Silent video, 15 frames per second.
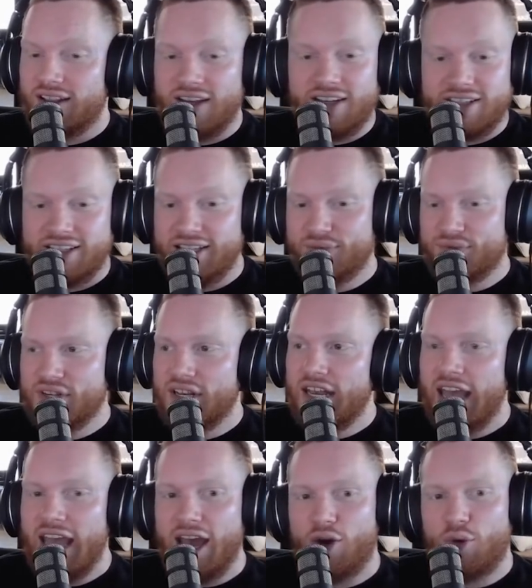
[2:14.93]
Even
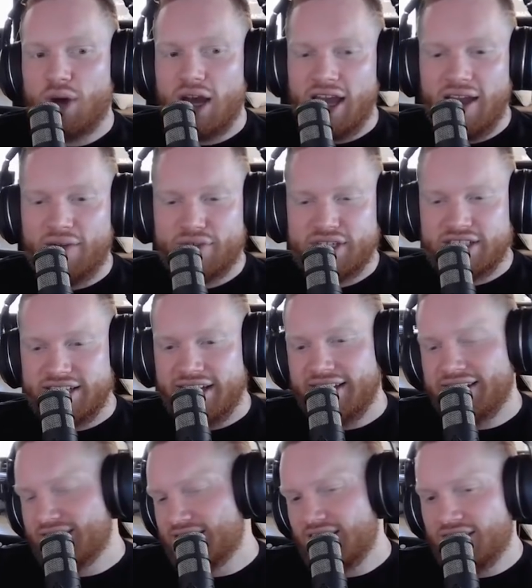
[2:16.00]
now, I haven't
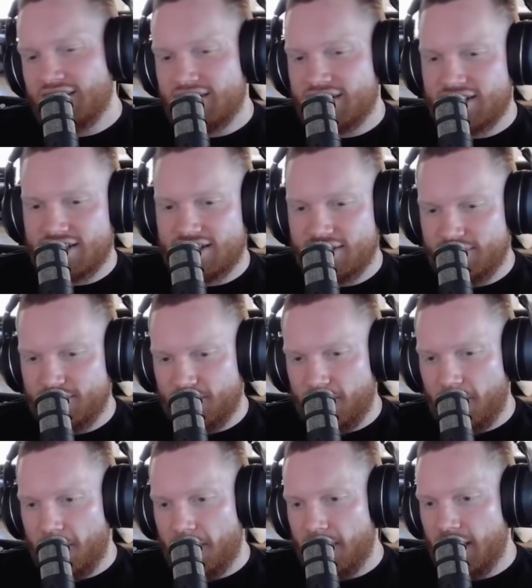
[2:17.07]
taken
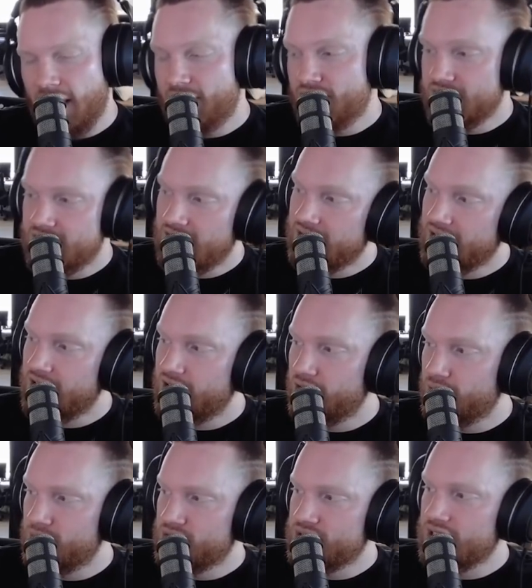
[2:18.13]
it in
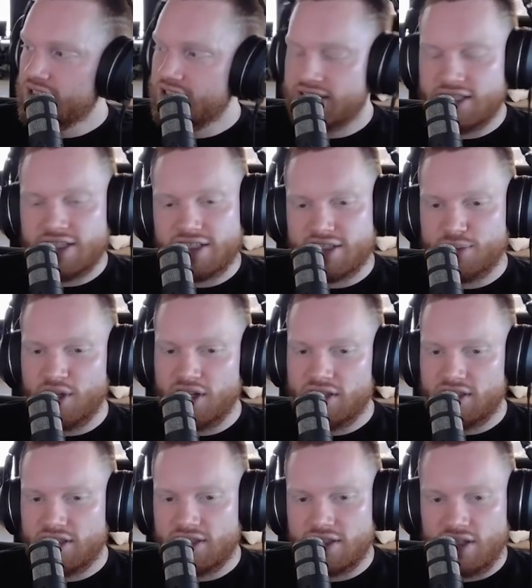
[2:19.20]
almost like 6
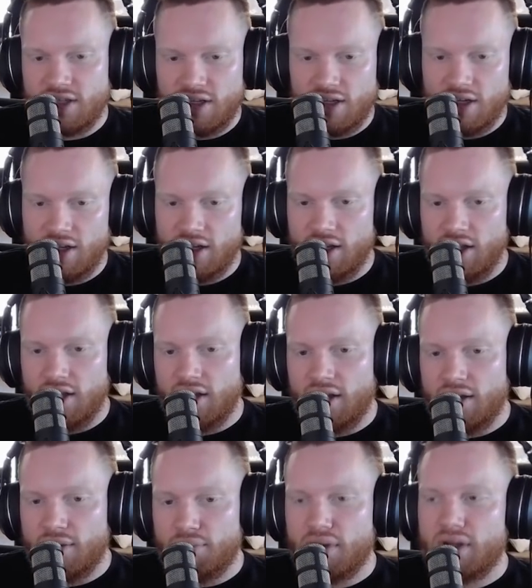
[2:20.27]
months.
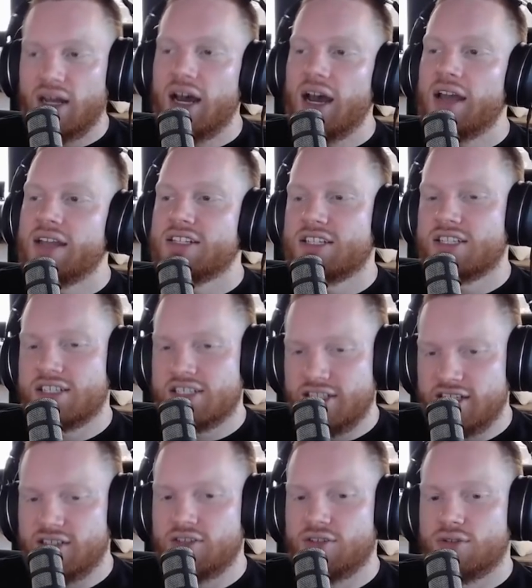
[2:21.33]
But I
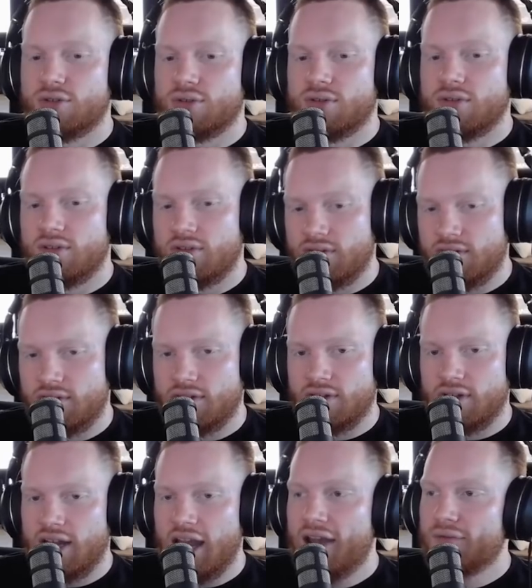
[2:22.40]
still
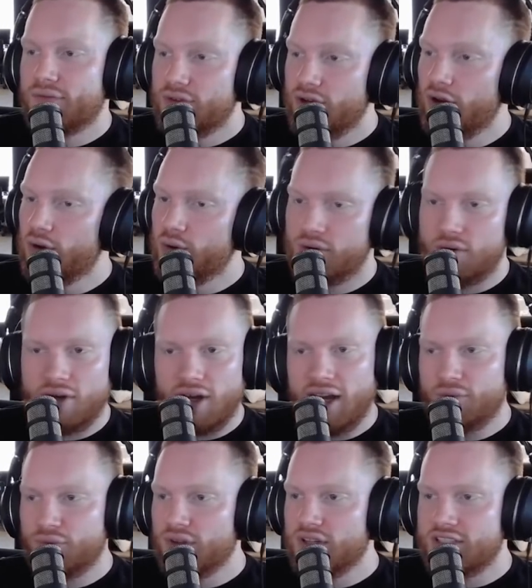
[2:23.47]
have I
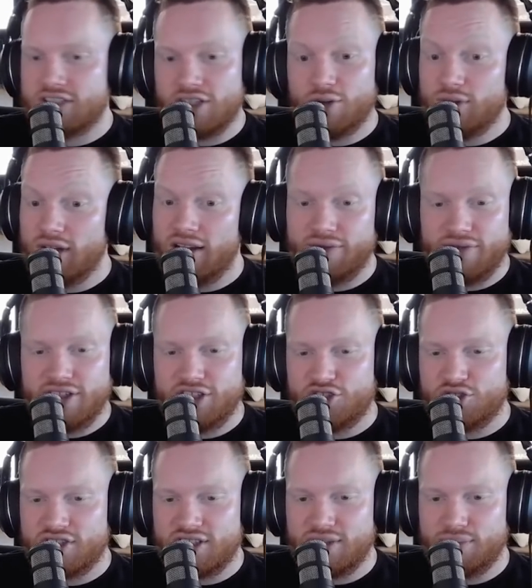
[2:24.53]
really don't have
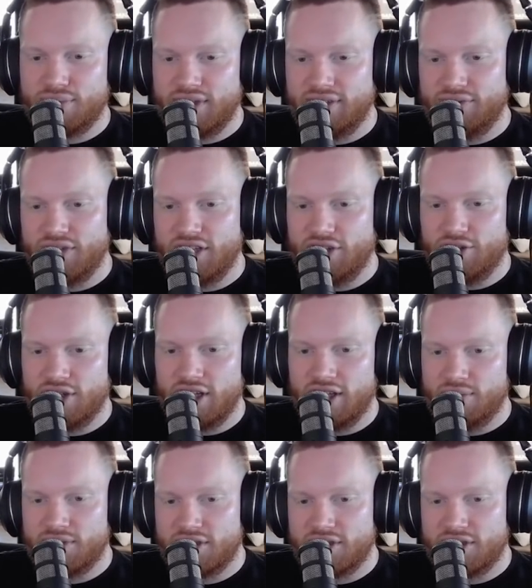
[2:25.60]
interest in playing video games.